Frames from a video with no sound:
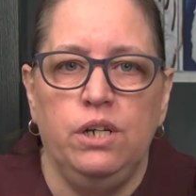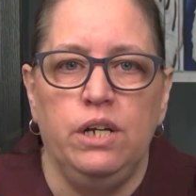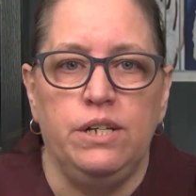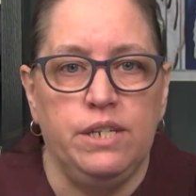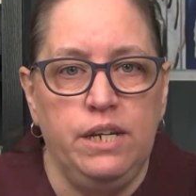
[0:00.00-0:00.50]

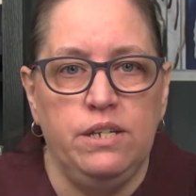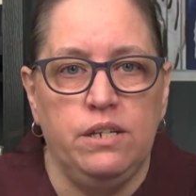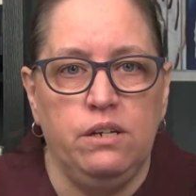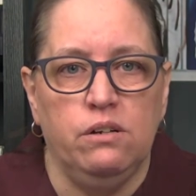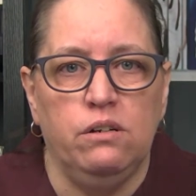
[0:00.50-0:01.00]
it's
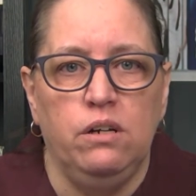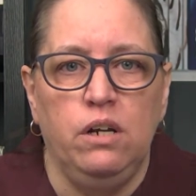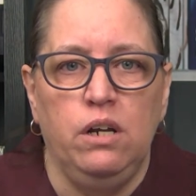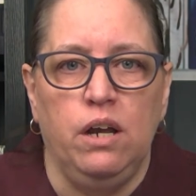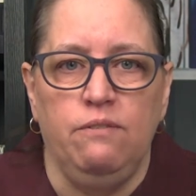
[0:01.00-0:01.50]
easier
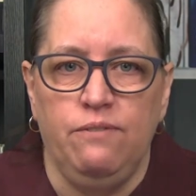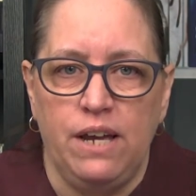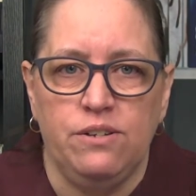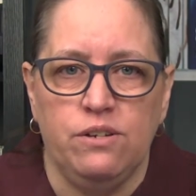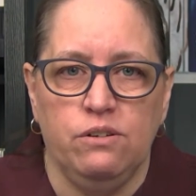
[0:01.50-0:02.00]
and
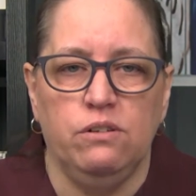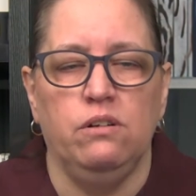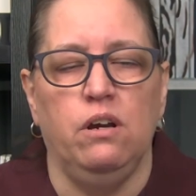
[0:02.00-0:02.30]
faster.